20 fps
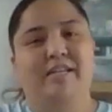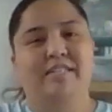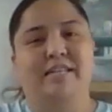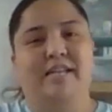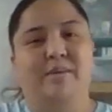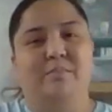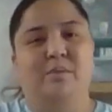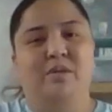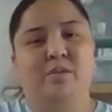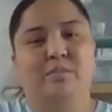I have
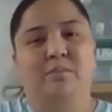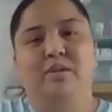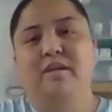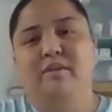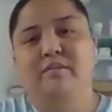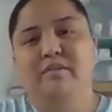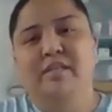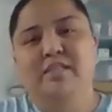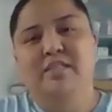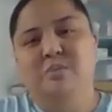multiple
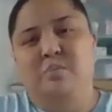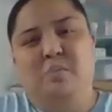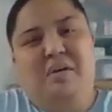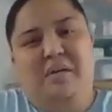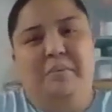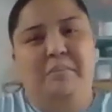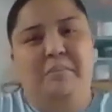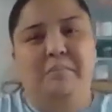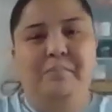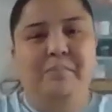ovens, but
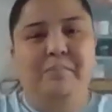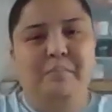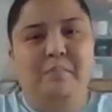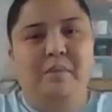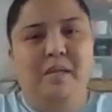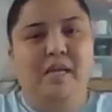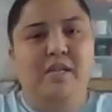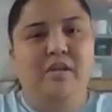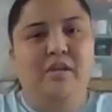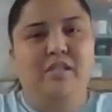
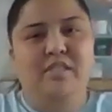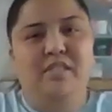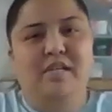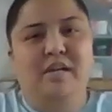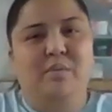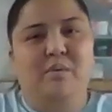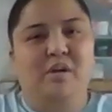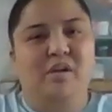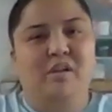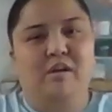it's not
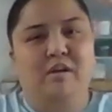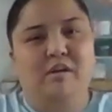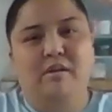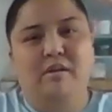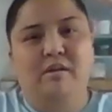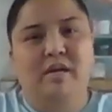worth it.